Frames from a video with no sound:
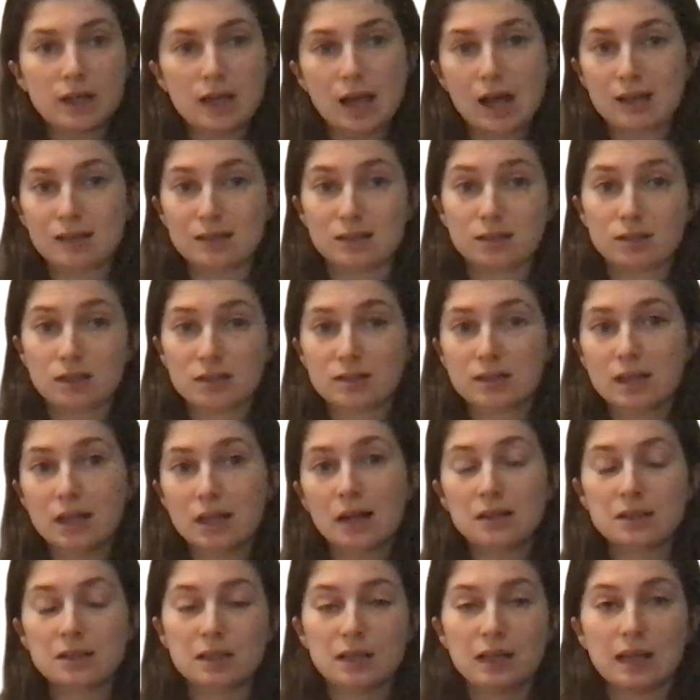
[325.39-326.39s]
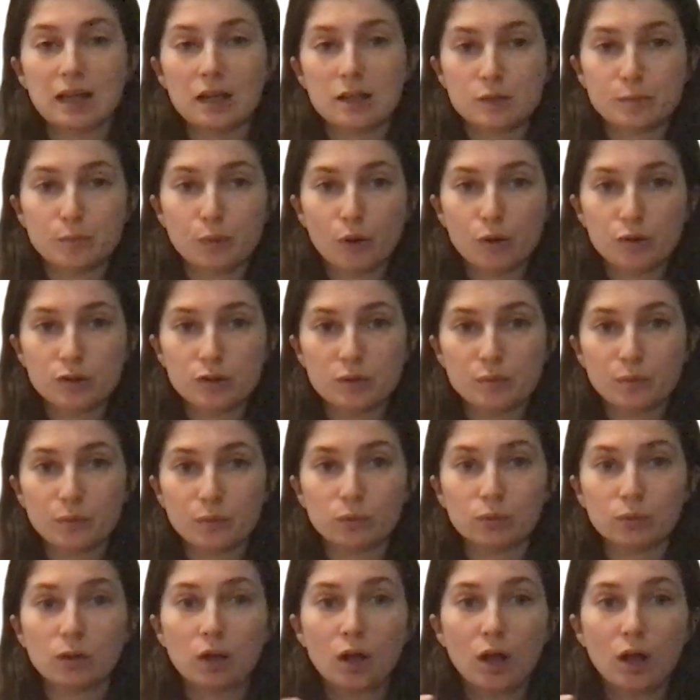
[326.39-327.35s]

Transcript: as succinctly as possible.